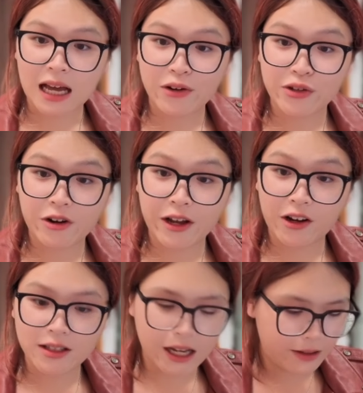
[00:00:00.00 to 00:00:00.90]
how do you create
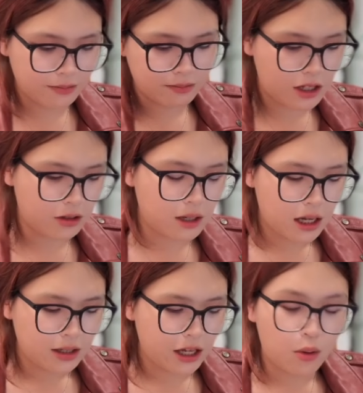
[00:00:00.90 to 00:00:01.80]
content,
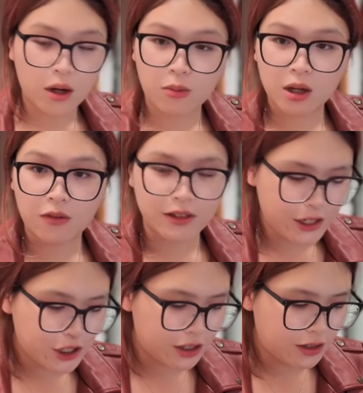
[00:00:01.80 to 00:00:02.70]
take your one-on-one
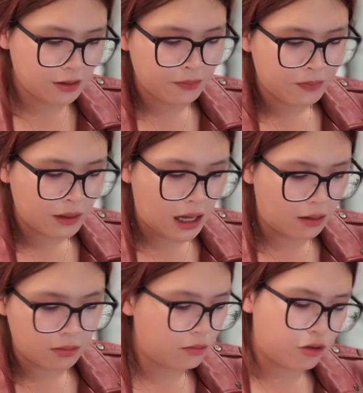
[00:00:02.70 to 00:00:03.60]
conversations,
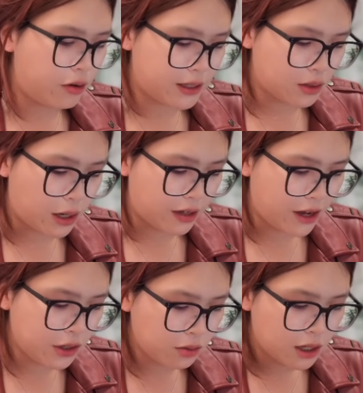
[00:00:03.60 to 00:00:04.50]
3 reasons why you
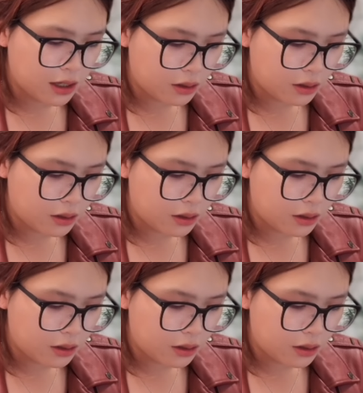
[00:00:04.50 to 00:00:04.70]
find you,